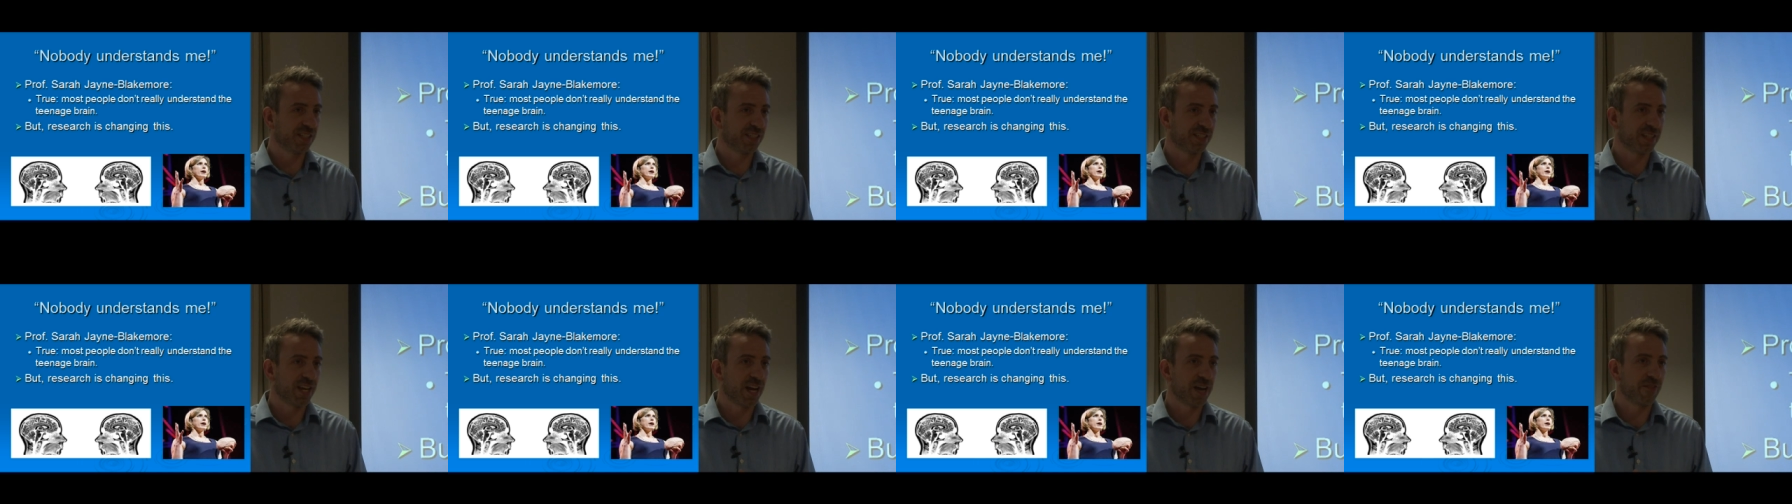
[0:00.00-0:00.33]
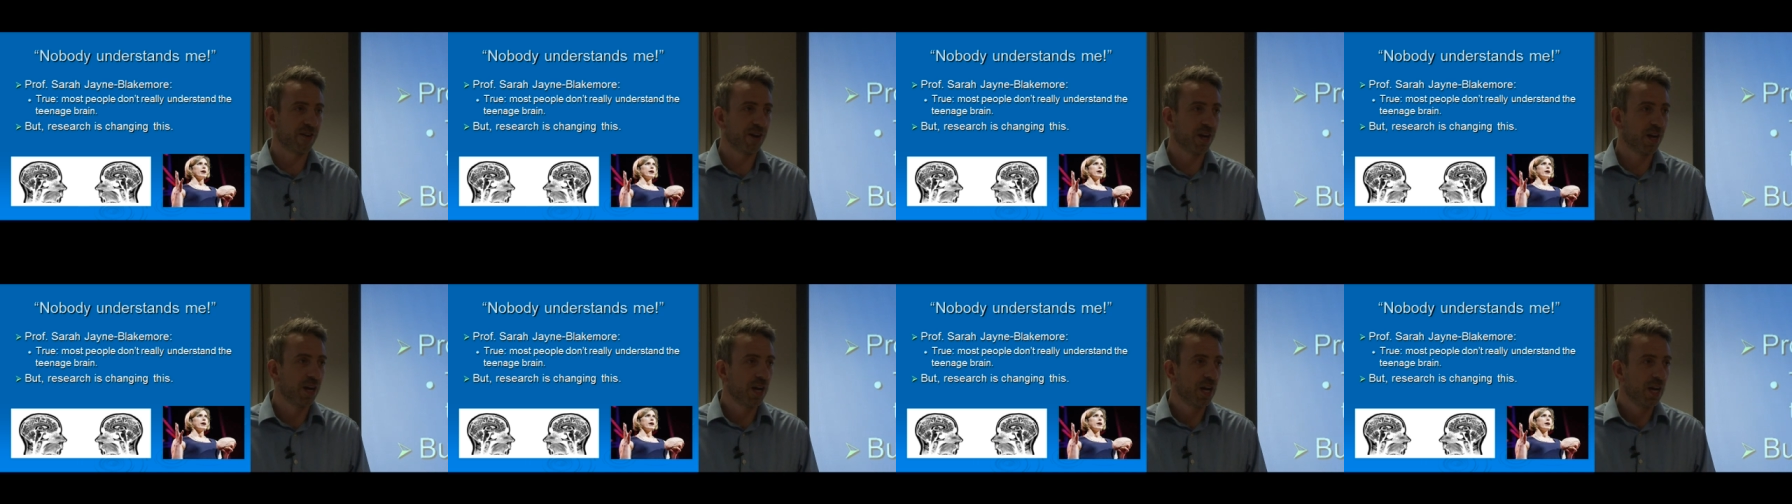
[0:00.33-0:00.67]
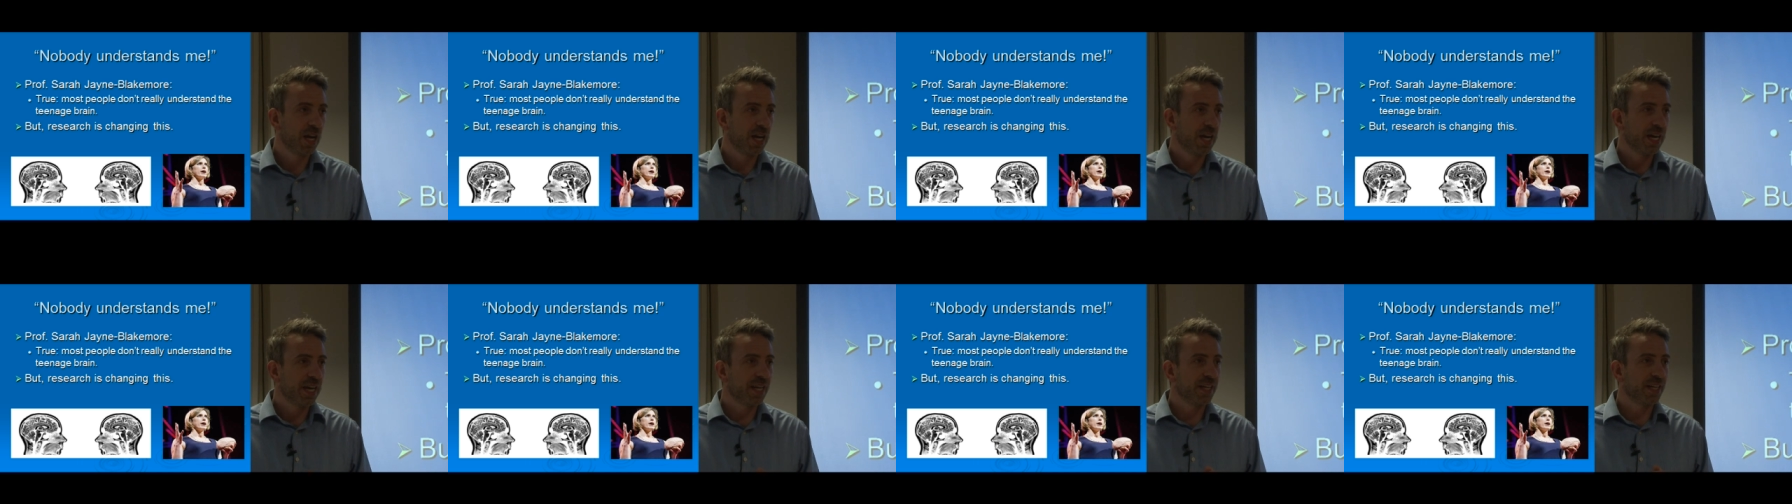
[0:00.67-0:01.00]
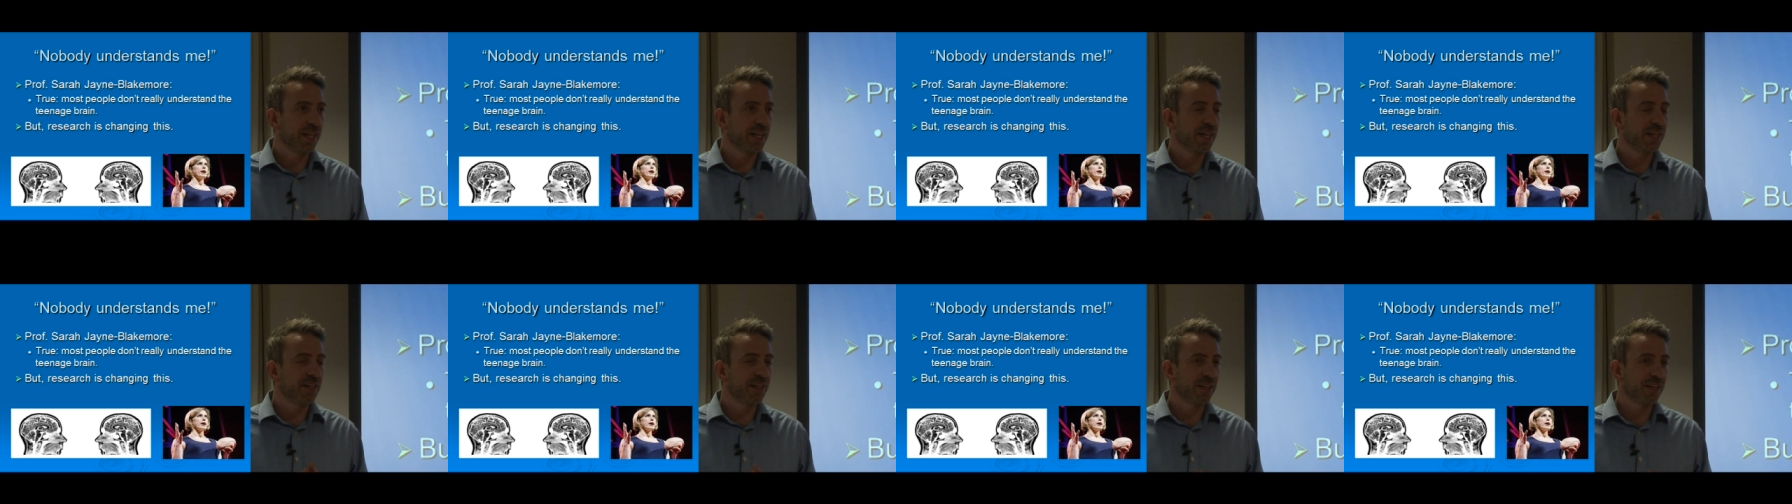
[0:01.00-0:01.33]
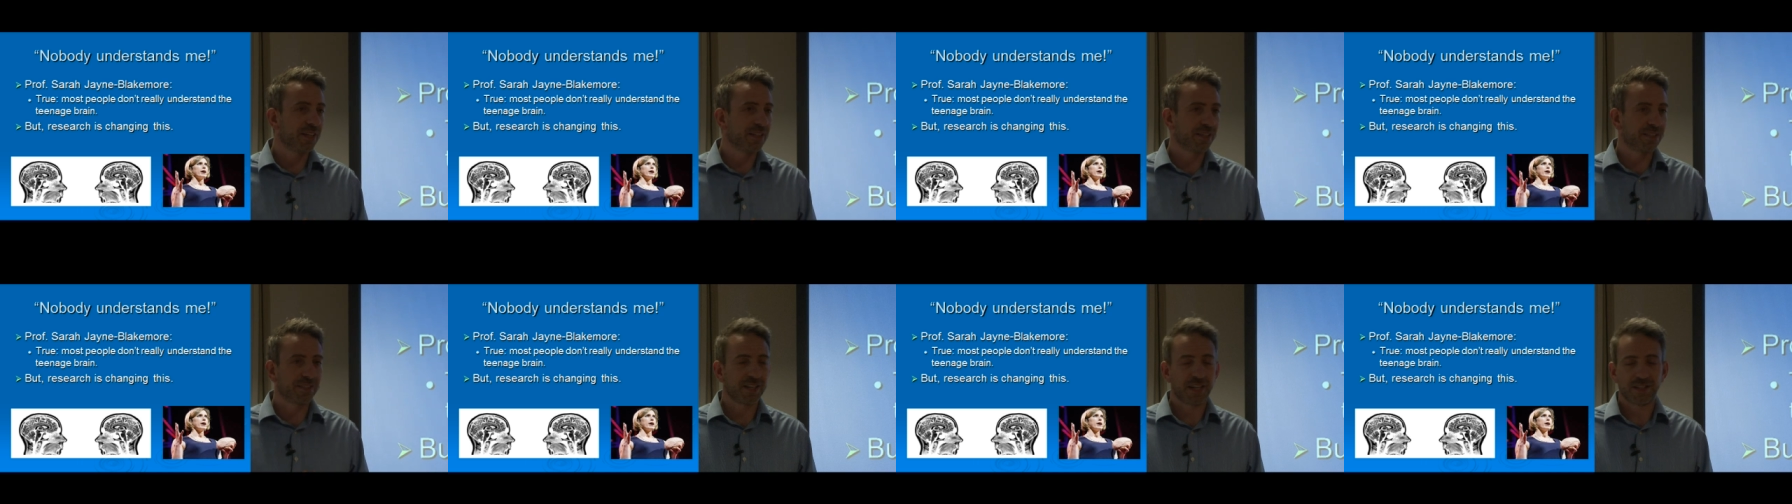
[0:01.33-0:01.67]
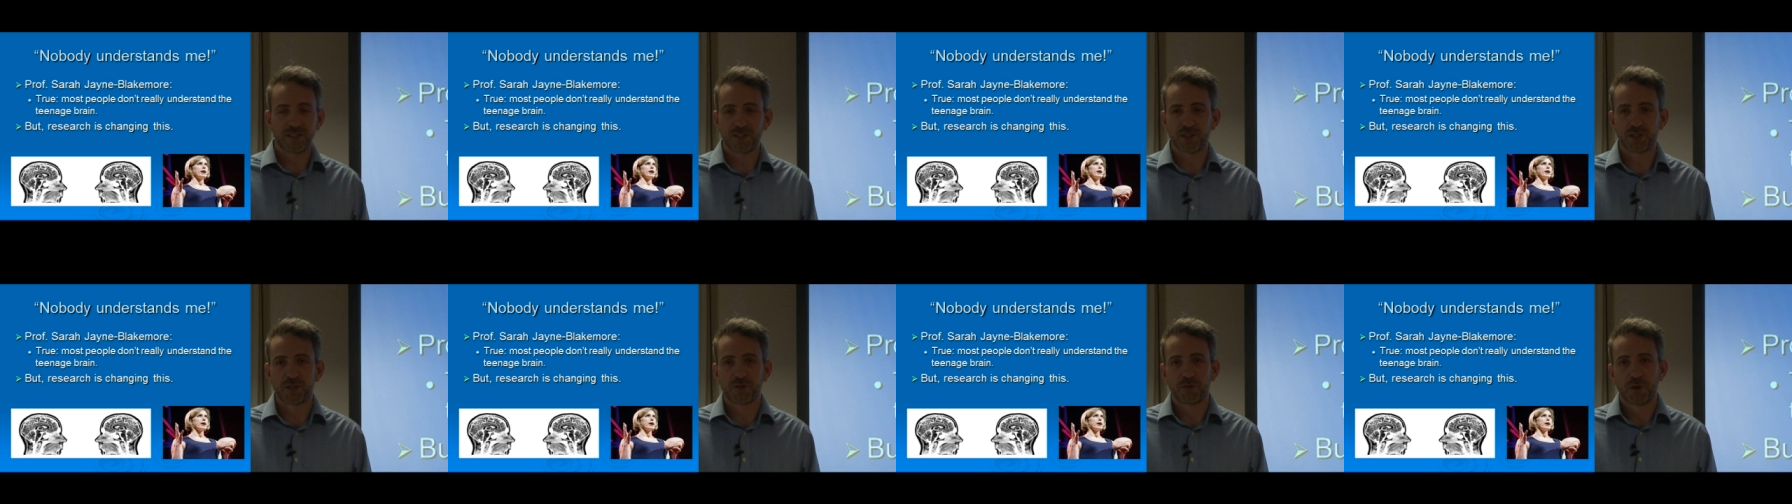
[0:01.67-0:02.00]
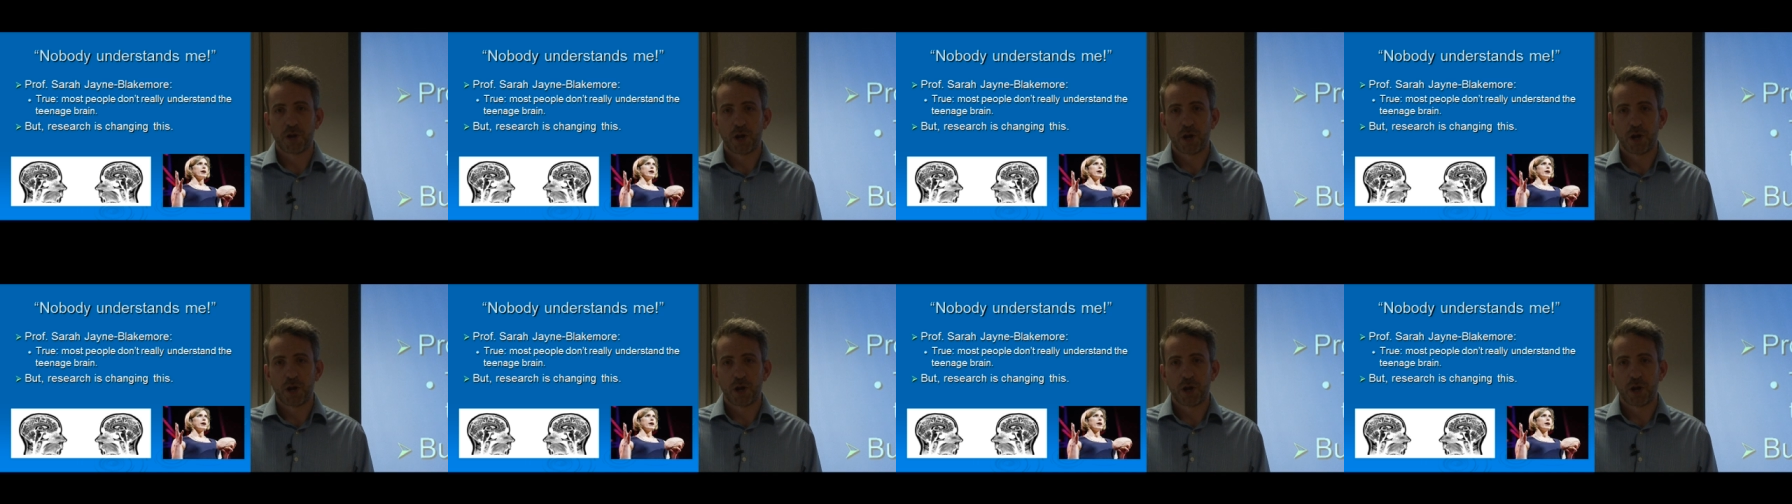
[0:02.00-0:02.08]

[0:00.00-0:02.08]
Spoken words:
area, it in a sense,